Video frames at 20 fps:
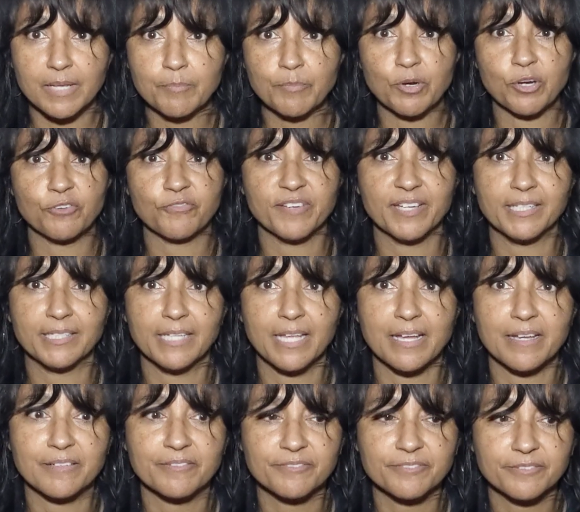Perfect
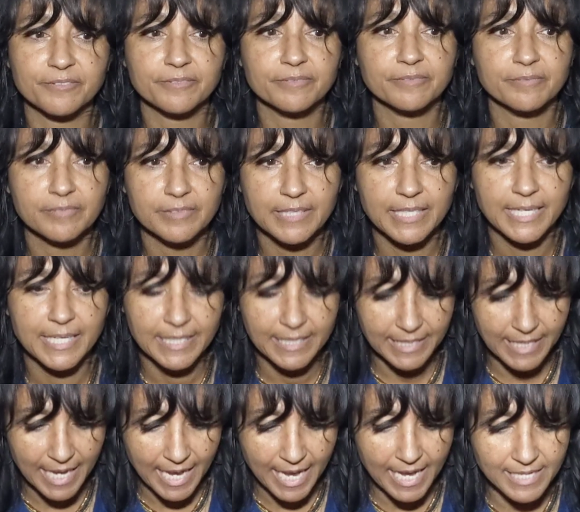love, it
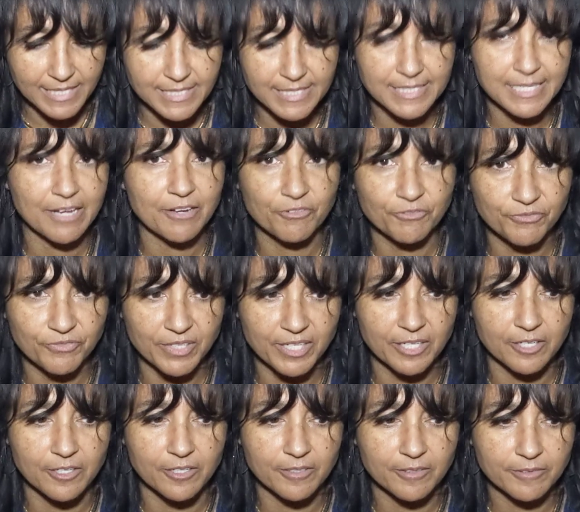casts out
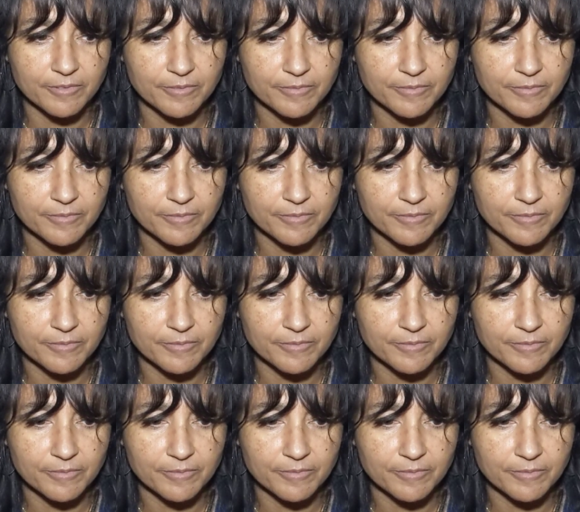fear.